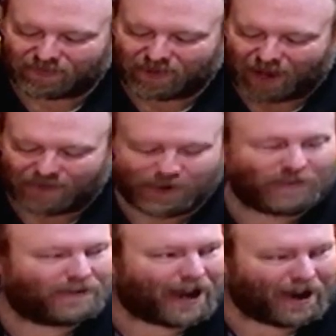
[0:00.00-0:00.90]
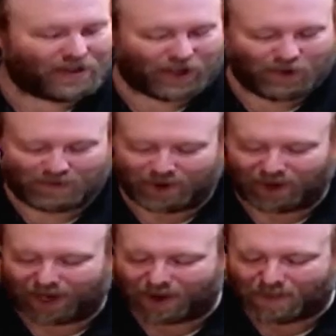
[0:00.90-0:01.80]
Have you found that you feel
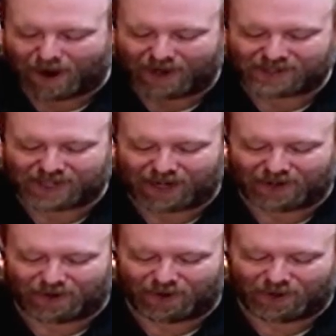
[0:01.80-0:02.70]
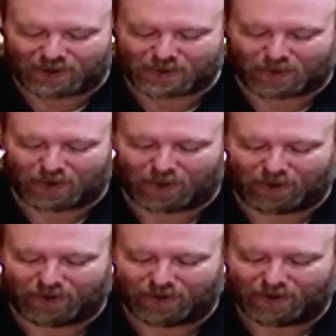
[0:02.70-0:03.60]
like a bystander in this
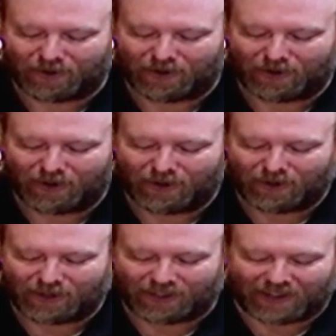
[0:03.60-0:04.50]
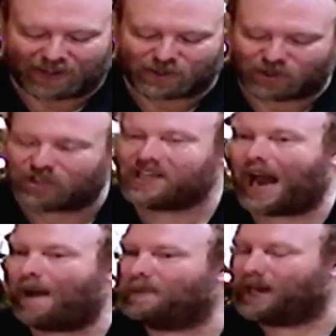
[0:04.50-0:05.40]
world? That things are just
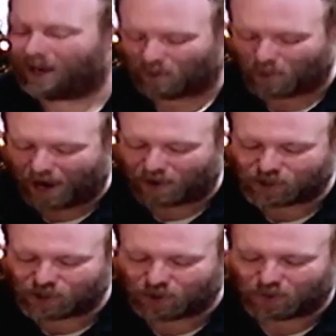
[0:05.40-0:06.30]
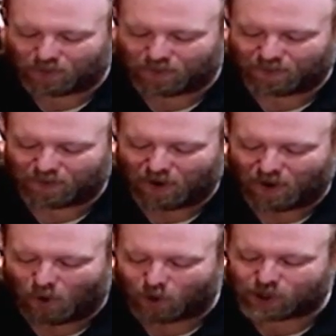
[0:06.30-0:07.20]
happening around you
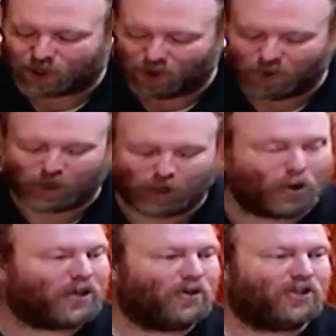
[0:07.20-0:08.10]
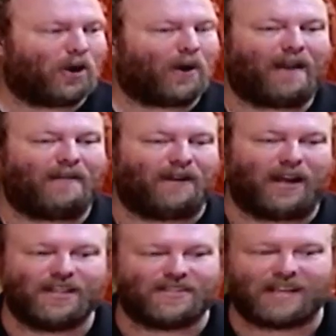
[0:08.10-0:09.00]
or to you and you don't have
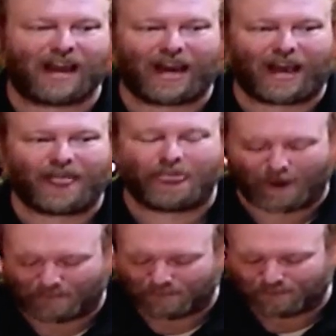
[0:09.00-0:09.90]
any say in them?